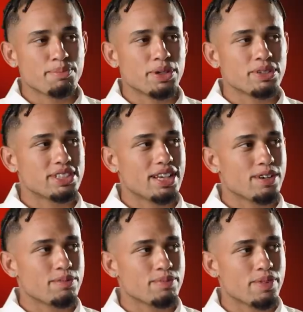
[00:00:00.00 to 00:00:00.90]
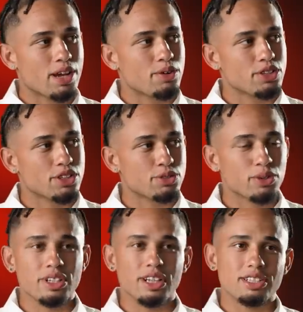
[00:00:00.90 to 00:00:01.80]
because yeah, I was just
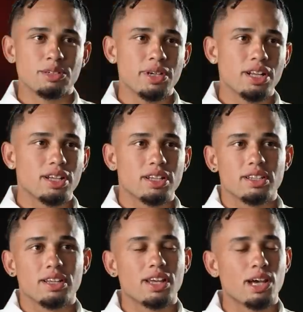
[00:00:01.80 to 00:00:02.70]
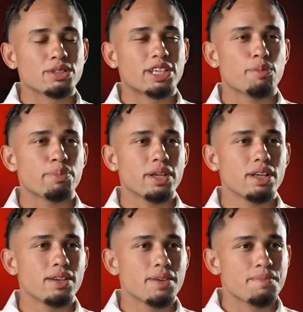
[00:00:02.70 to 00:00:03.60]
wanted AC Milan and I was
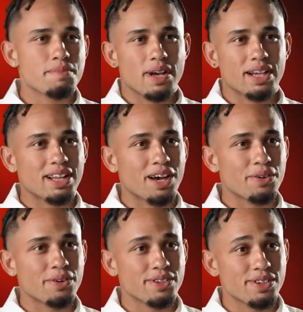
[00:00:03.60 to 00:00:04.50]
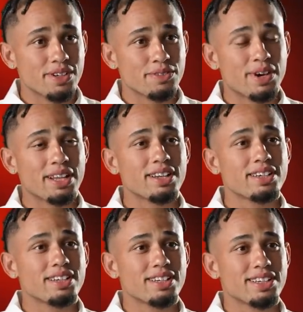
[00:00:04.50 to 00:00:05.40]
happy. And now
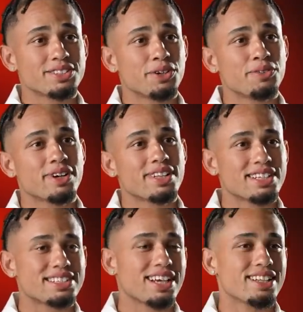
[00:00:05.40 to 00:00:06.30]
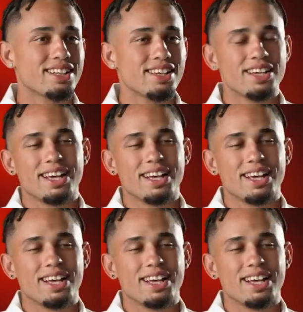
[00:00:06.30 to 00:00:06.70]
finally it's over and I signed